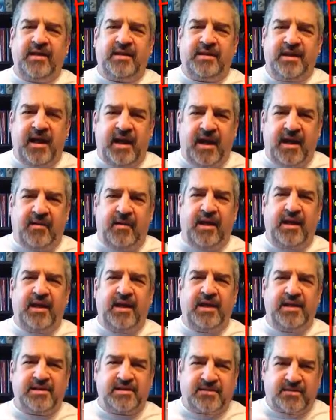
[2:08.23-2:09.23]
carry
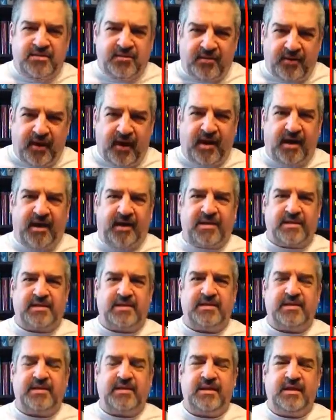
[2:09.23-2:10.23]
his
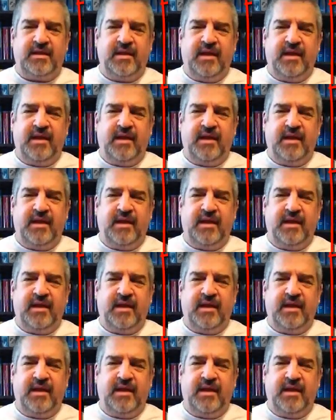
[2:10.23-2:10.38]
cross